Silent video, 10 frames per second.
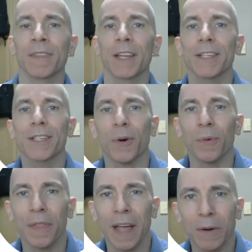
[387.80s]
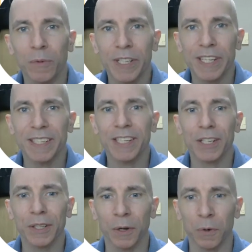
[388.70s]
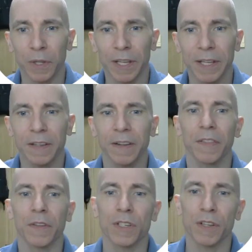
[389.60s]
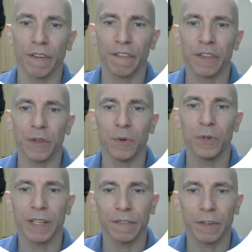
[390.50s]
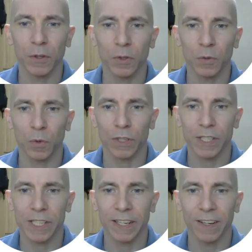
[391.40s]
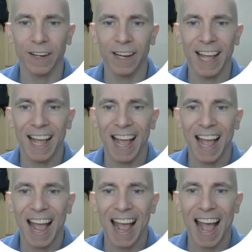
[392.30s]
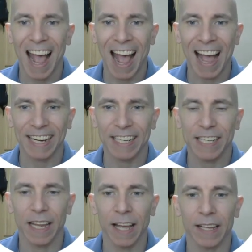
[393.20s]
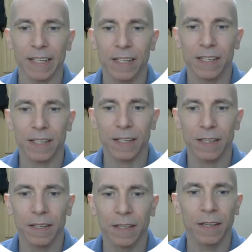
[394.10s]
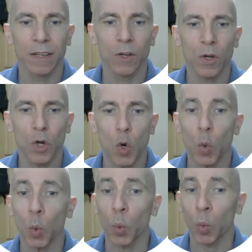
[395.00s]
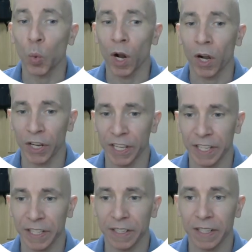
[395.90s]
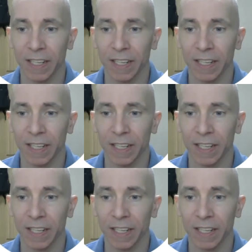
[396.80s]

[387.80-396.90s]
So that was it slowly. There's a few difficult words here. Access, rugged,